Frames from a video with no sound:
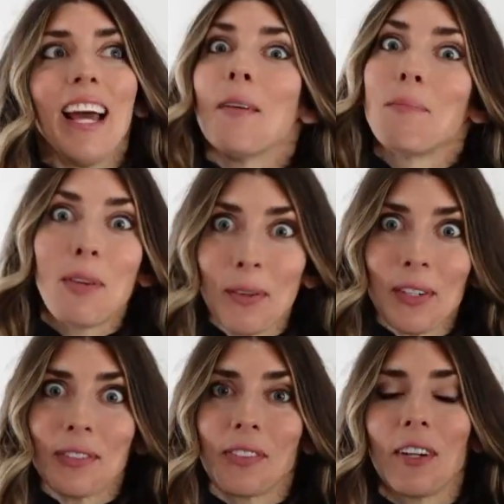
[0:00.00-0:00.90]

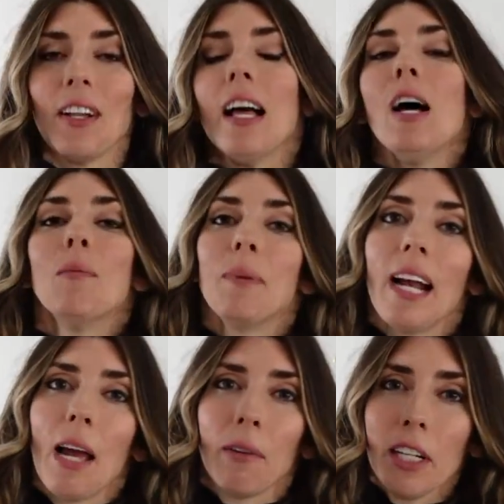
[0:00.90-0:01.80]
Beautiful, but
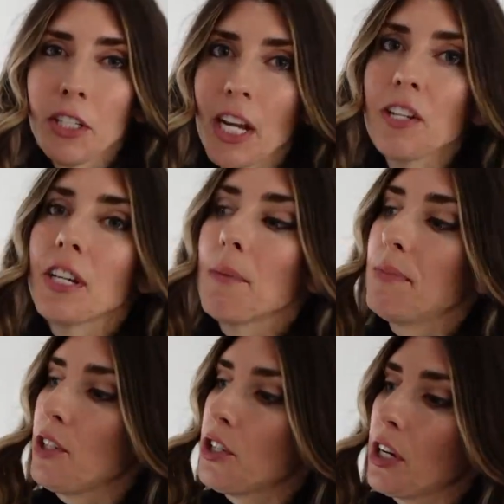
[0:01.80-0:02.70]
I want to change it up
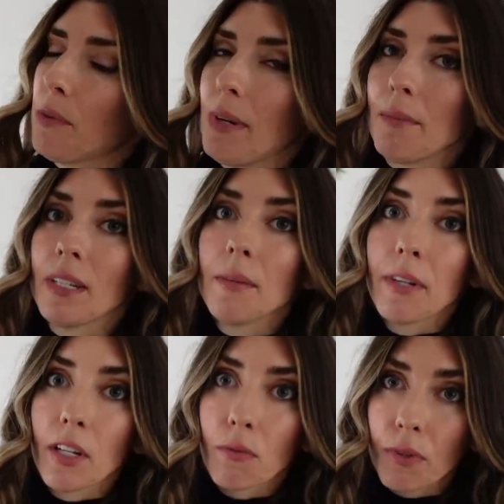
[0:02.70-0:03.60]
this year, but I'm going to
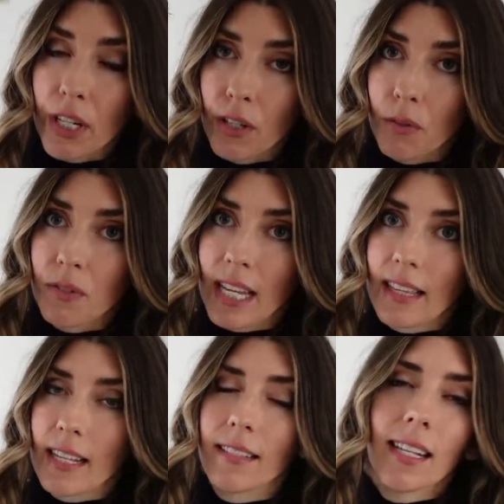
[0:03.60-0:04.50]
be reusing
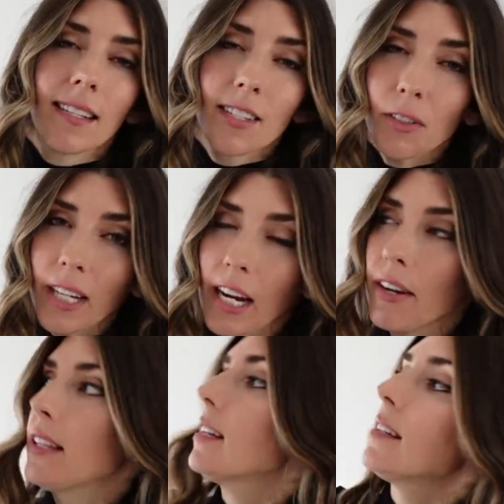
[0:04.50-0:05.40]
this. They still
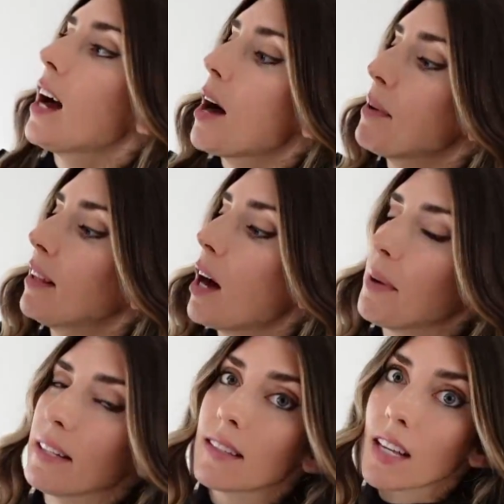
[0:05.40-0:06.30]
carry this at Hobby
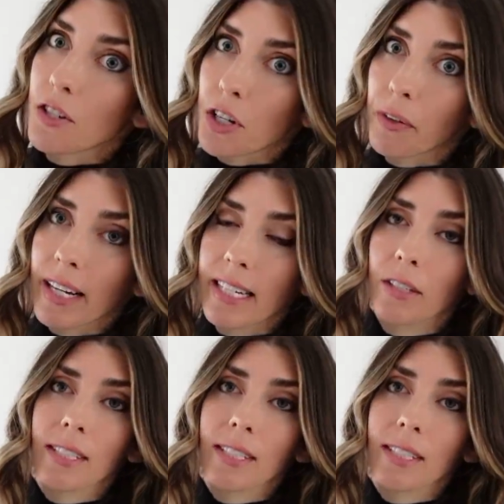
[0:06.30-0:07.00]
Lobby. It's such a great deal.